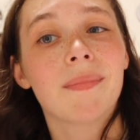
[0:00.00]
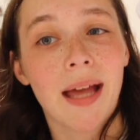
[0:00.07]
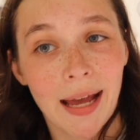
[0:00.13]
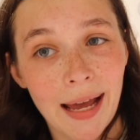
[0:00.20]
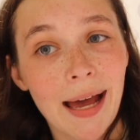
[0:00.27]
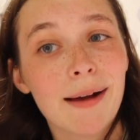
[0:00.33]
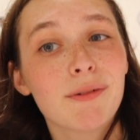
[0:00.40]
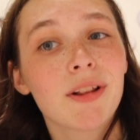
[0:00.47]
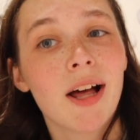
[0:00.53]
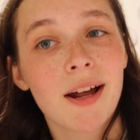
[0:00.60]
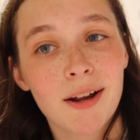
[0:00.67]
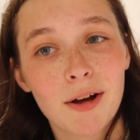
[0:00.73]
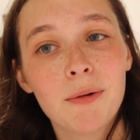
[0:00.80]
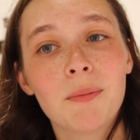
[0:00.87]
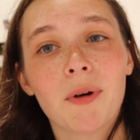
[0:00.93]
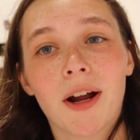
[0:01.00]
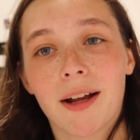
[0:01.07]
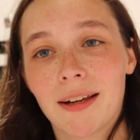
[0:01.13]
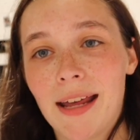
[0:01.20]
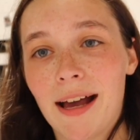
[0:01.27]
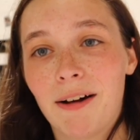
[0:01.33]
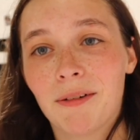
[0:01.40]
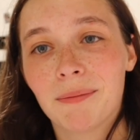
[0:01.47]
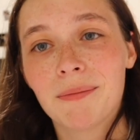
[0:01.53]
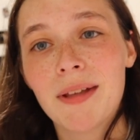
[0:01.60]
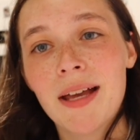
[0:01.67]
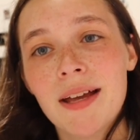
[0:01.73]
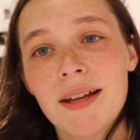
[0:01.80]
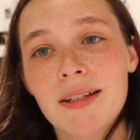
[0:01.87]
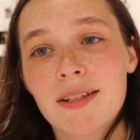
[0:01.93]
I have a lot of homework now.
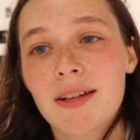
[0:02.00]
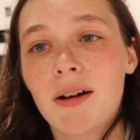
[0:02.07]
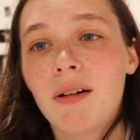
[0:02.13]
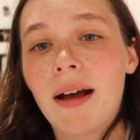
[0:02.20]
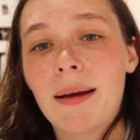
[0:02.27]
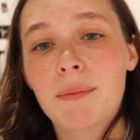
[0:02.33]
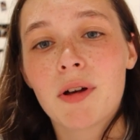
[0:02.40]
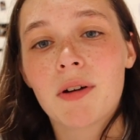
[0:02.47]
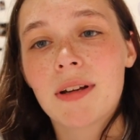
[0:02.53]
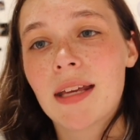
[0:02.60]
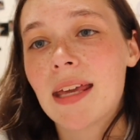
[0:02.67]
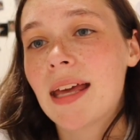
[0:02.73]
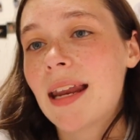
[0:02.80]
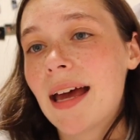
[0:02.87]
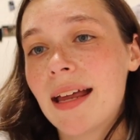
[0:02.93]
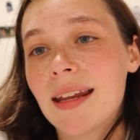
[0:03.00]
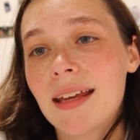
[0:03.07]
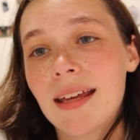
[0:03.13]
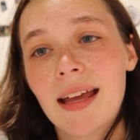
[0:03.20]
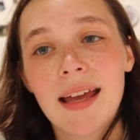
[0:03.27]
So I'm going to get at it,